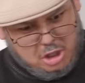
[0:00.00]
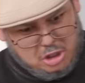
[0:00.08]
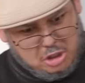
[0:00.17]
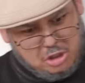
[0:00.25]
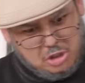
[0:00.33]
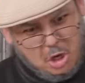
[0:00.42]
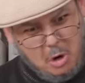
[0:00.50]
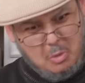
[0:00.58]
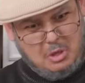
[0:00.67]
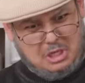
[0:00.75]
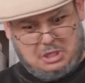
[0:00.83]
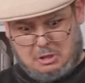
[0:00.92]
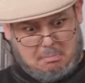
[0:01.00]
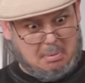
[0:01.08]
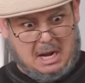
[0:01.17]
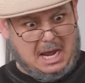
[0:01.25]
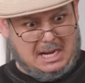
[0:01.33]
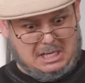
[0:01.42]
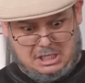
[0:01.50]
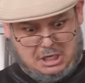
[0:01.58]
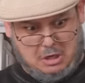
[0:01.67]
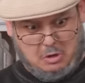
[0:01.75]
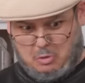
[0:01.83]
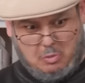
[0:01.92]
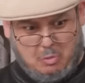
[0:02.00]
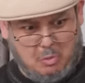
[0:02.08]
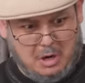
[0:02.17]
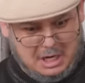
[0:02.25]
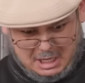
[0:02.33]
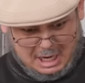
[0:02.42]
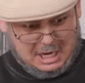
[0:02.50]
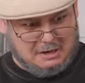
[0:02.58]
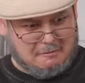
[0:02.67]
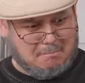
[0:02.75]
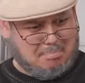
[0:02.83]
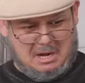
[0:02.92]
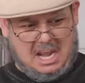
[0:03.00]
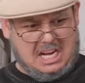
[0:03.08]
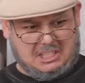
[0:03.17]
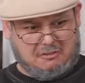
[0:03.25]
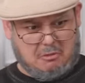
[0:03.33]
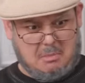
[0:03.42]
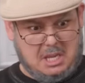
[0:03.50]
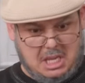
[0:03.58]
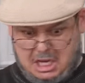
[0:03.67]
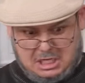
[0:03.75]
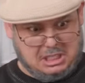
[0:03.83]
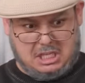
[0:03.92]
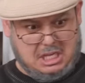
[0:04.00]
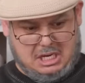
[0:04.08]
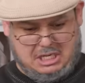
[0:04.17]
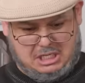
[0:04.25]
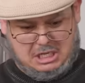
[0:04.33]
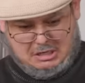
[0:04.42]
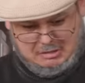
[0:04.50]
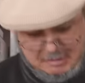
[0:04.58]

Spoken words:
Sewing supplies? What kind of blasphemy is this?